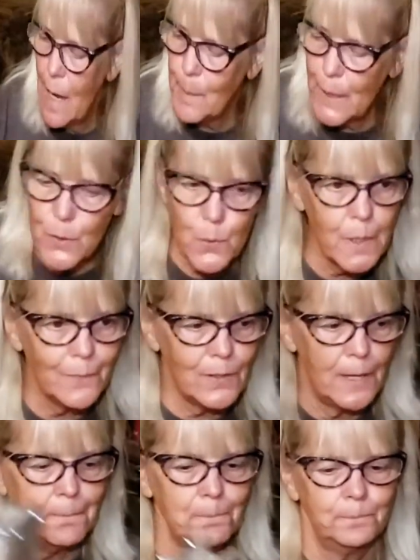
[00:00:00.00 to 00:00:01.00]
I made three of
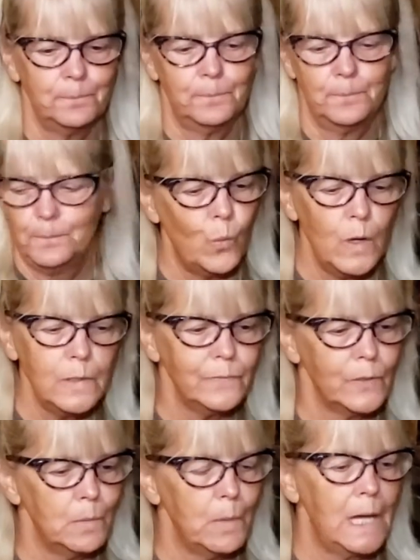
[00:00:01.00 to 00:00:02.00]
them. One
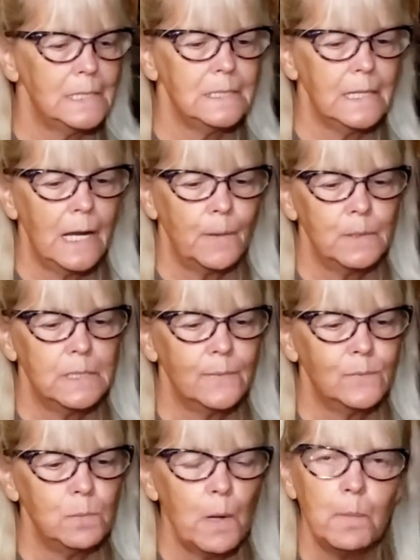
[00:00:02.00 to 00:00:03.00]
of them I said I would
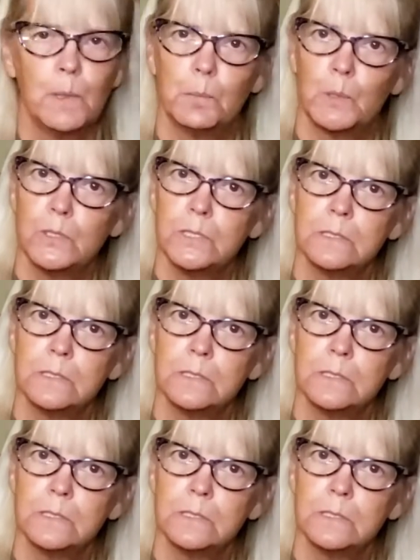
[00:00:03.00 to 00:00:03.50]
give to my members.